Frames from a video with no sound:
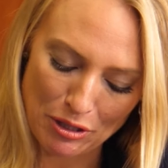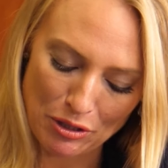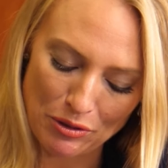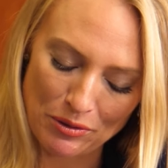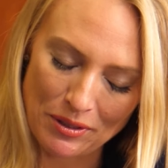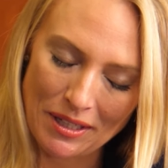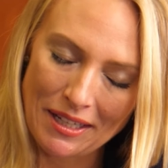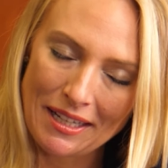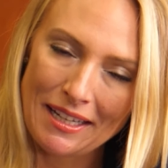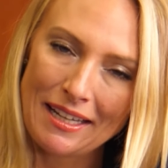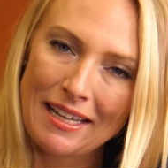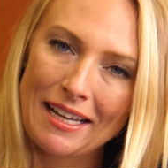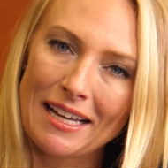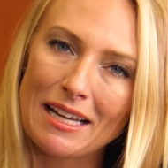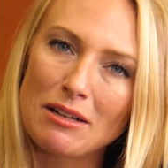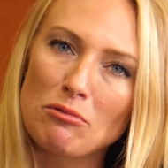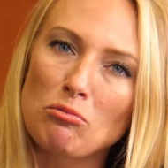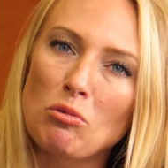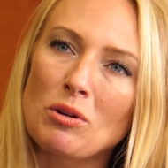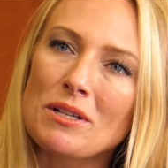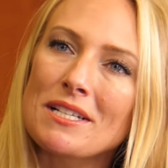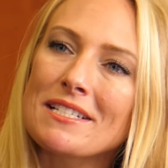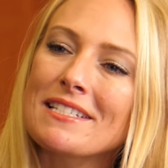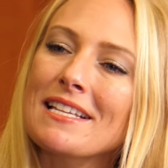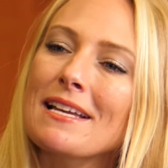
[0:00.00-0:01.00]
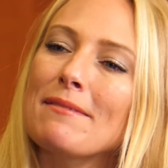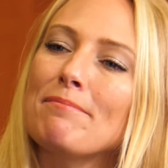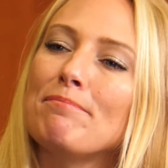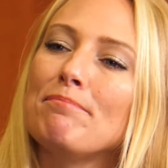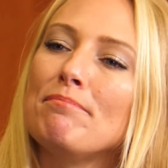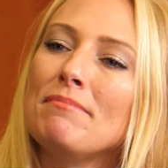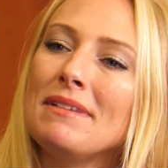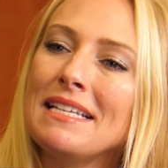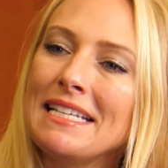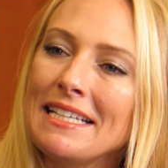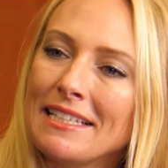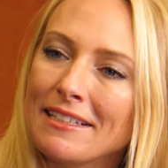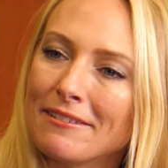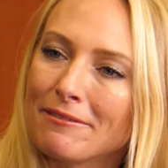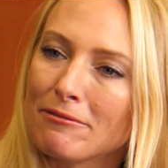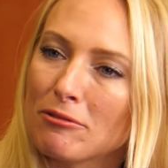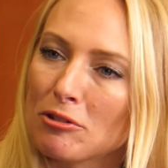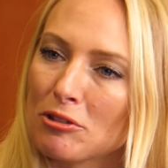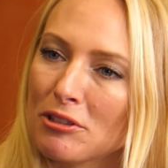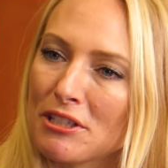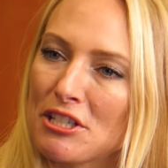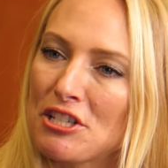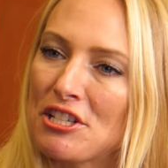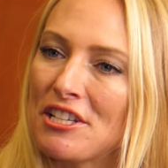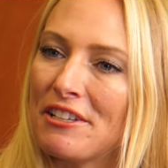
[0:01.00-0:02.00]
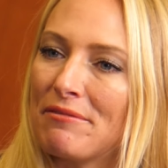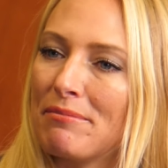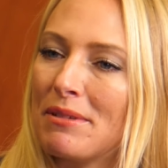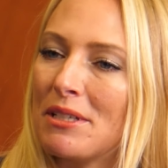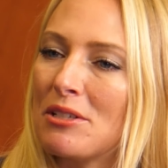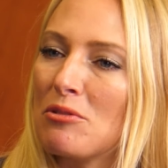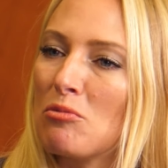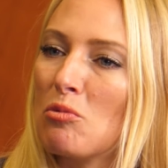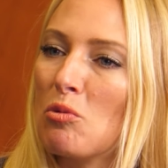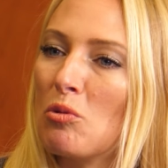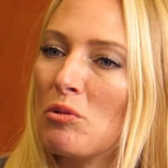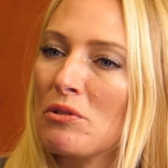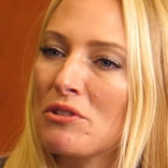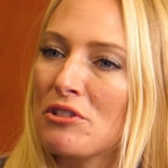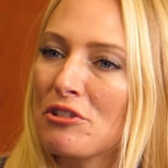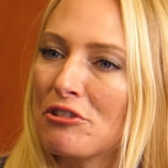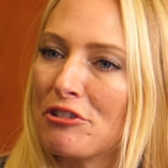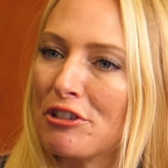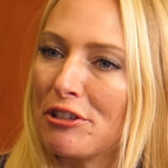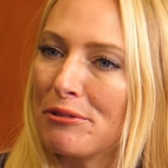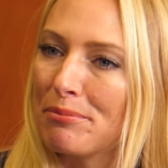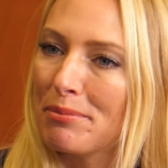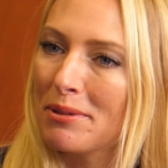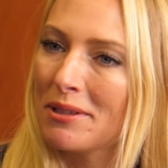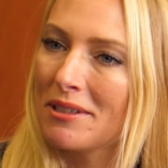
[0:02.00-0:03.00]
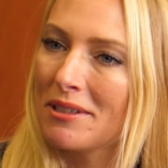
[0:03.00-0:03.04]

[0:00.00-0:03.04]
you, and what does that mean for Achievement Awards Group?